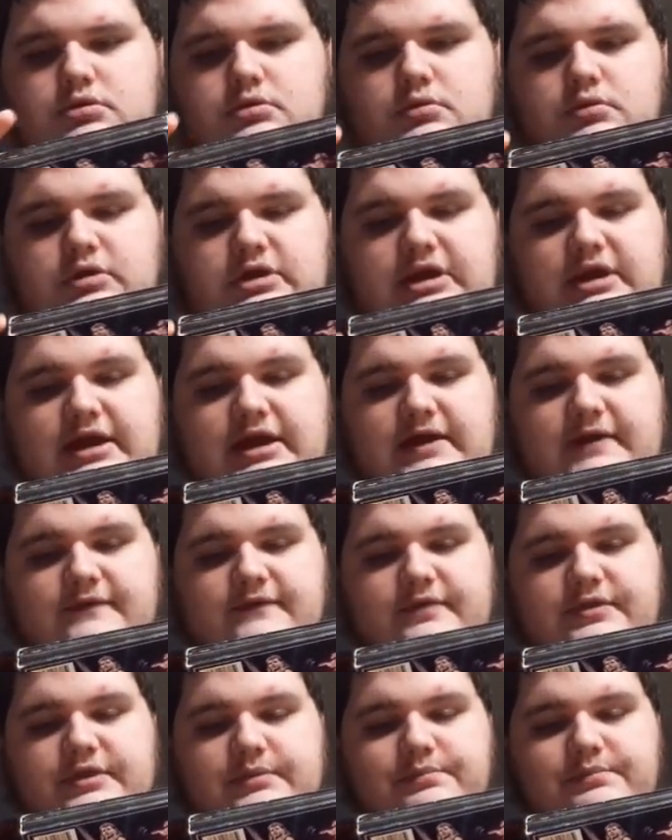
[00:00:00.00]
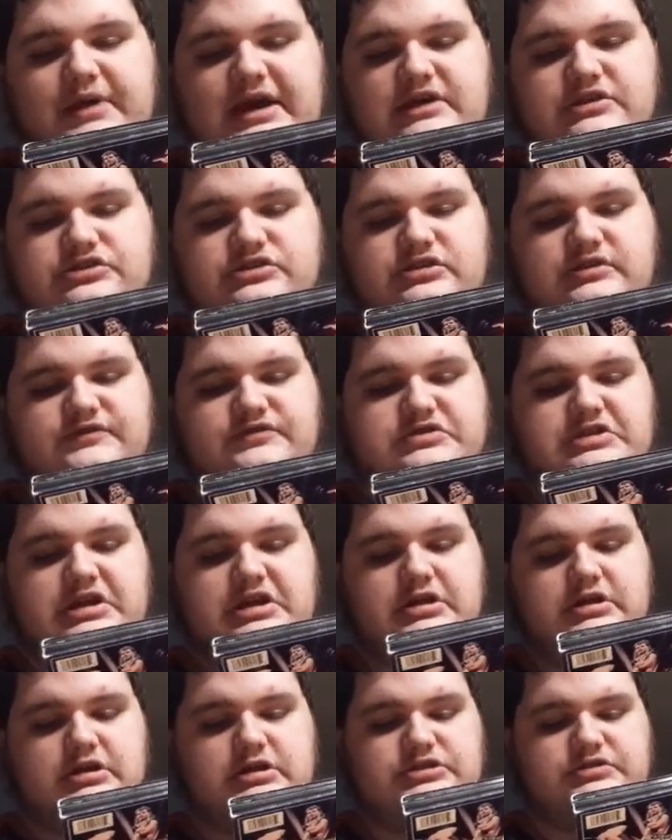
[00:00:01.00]
We have the best of
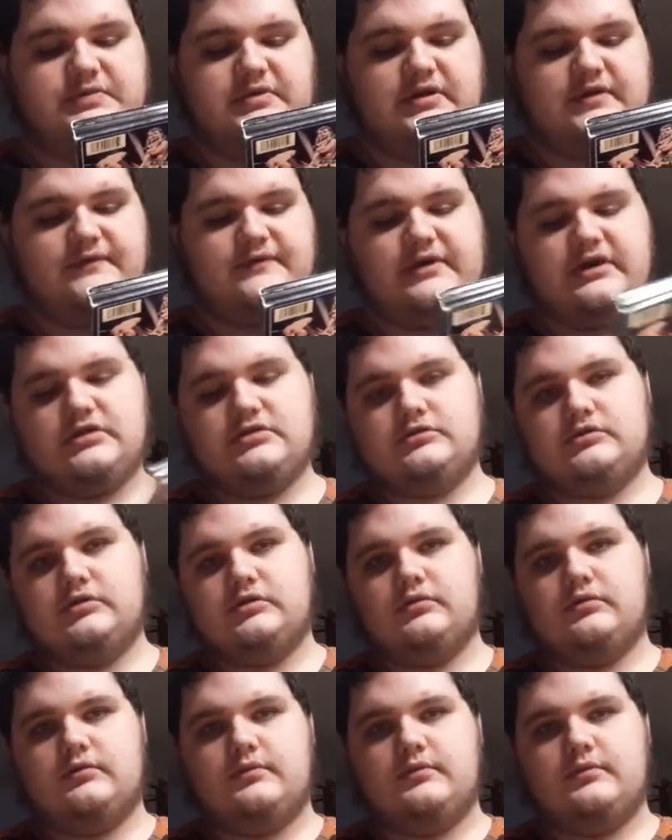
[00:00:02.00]
Saturday Night's Main Event.